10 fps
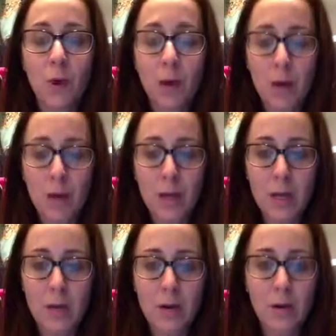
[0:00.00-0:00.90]
are on
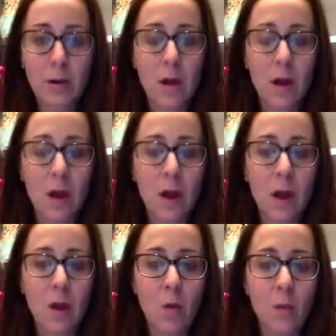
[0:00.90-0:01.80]
here,
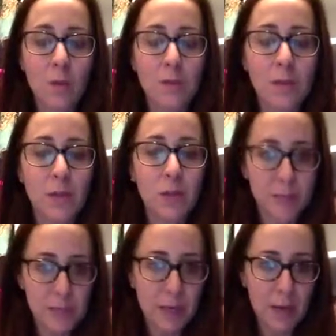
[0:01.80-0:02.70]
we will send you a
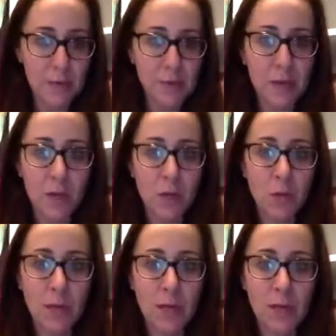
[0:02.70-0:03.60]
DM so that you
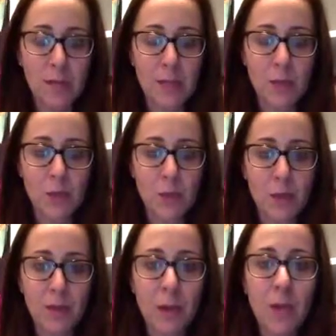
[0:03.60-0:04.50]
can get in touch
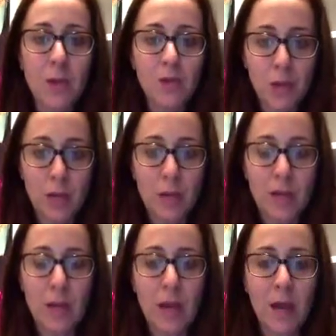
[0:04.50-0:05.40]
with
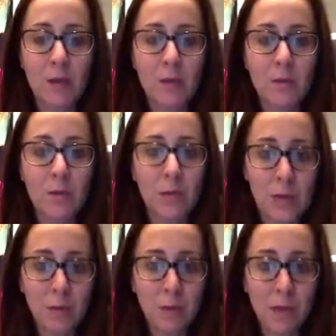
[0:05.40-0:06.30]
Jamie and
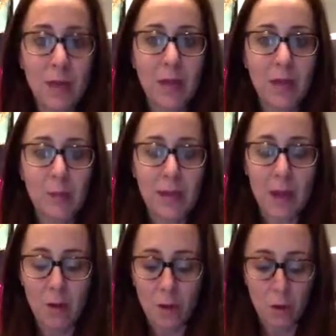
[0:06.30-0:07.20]
claim your blanket and pick
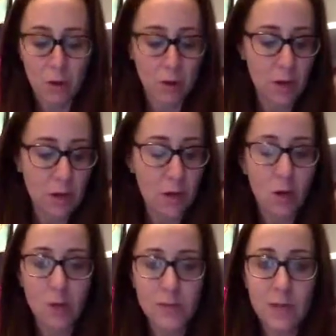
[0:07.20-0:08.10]
out your
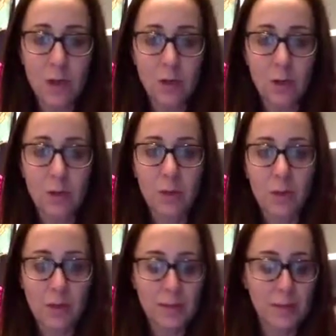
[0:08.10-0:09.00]
cozy color. But you
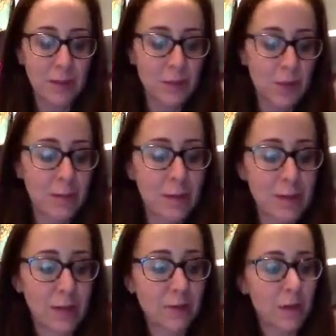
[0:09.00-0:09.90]
guys definitely check them out.
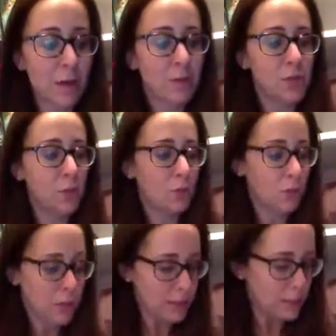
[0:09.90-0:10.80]
They even come so,
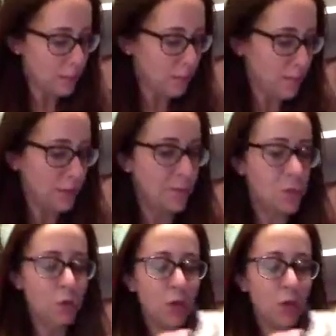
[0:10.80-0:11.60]
look, they come so